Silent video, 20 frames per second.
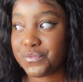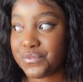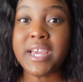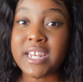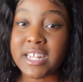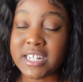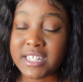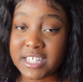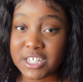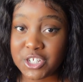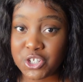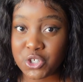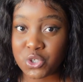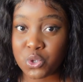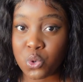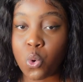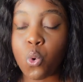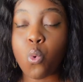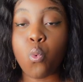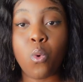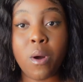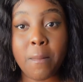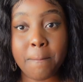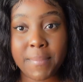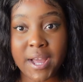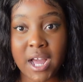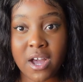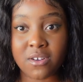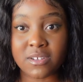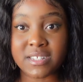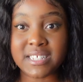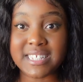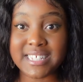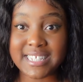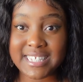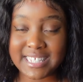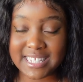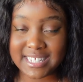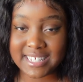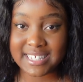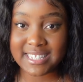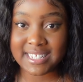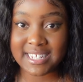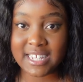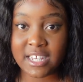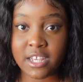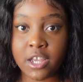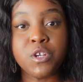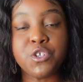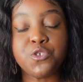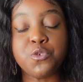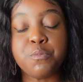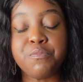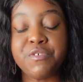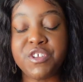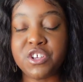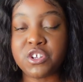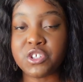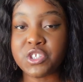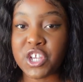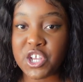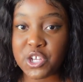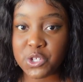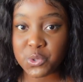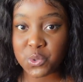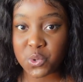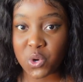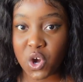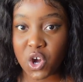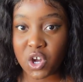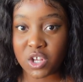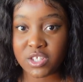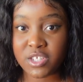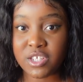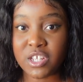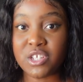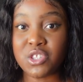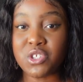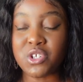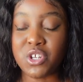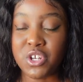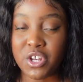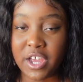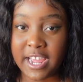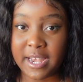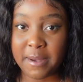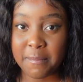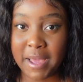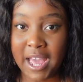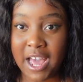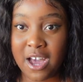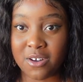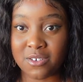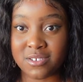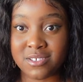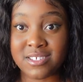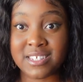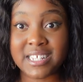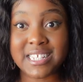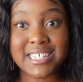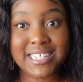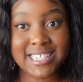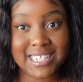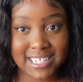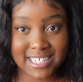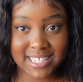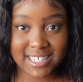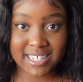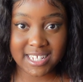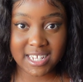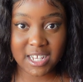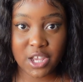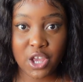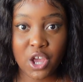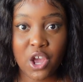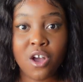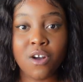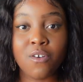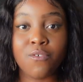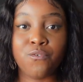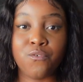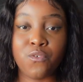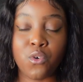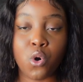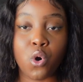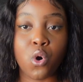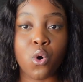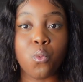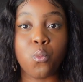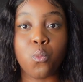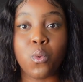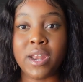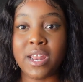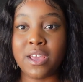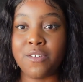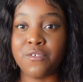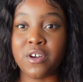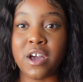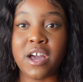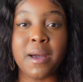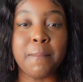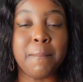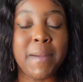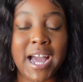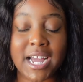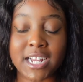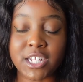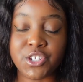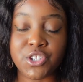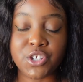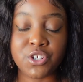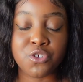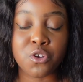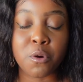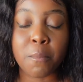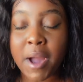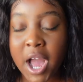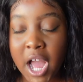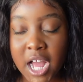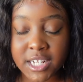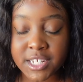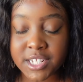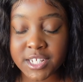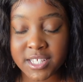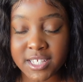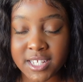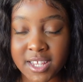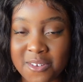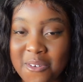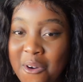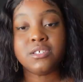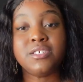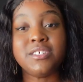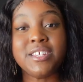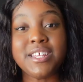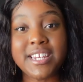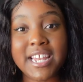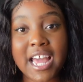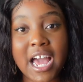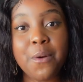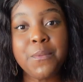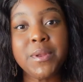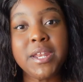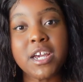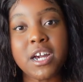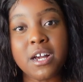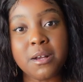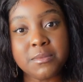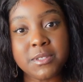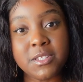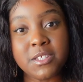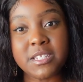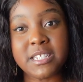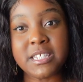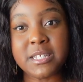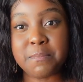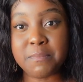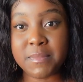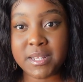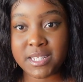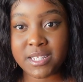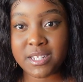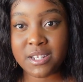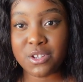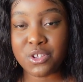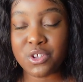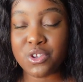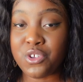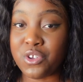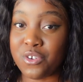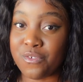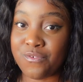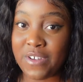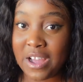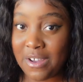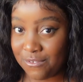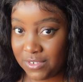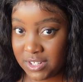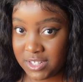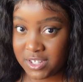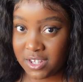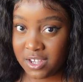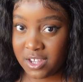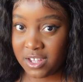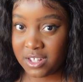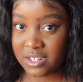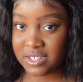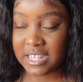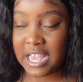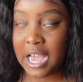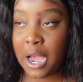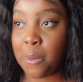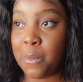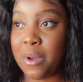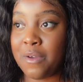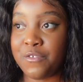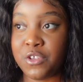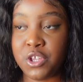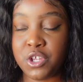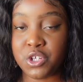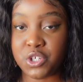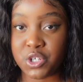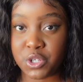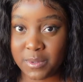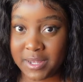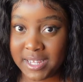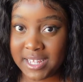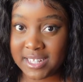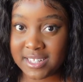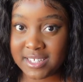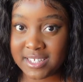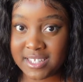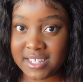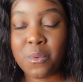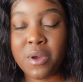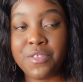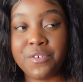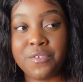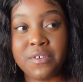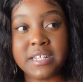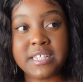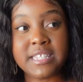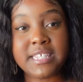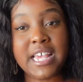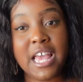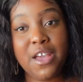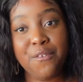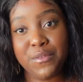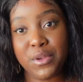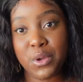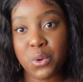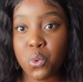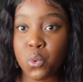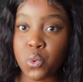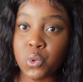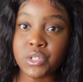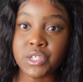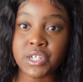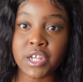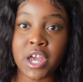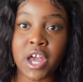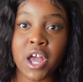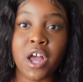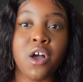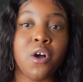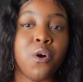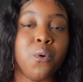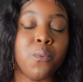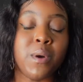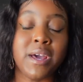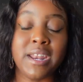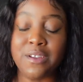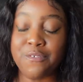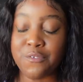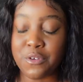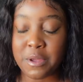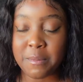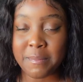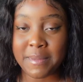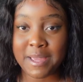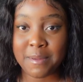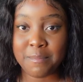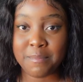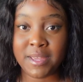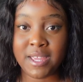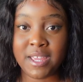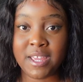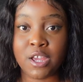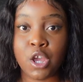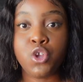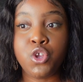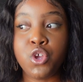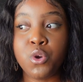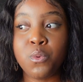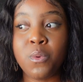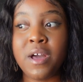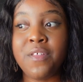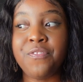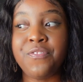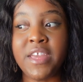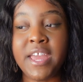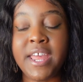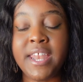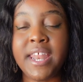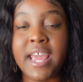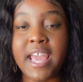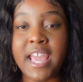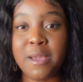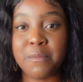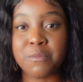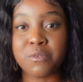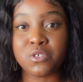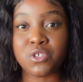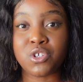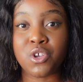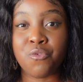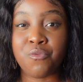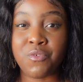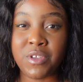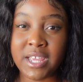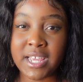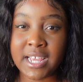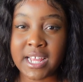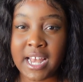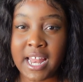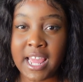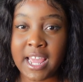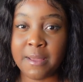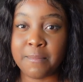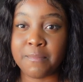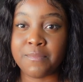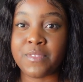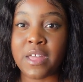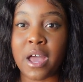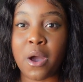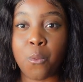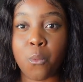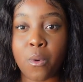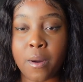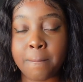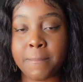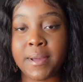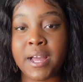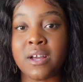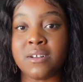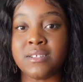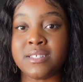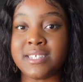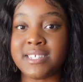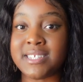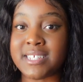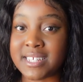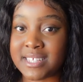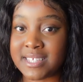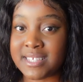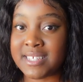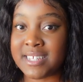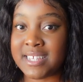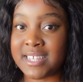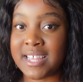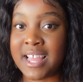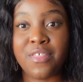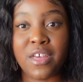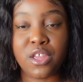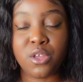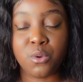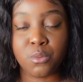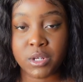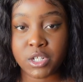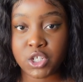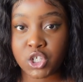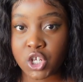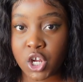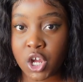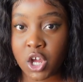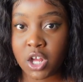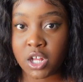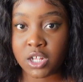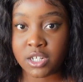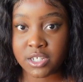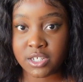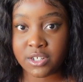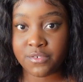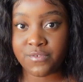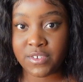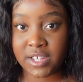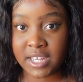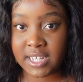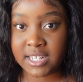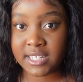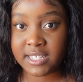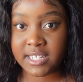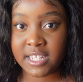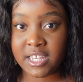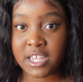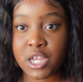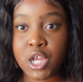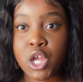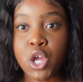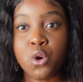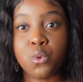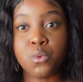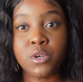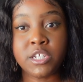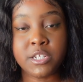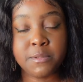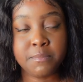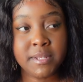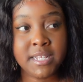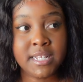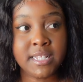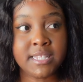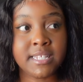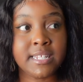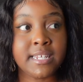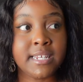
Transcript: an additional £1.60, which will bring your total cost to £9.60 for whatever packaging you're purchasing. So now when it comes to submitting your VAT returns, however you do it, whether it's every quarter or whatever it may be, you are then able to reclaim that £1.60 that you were charged VAT, which means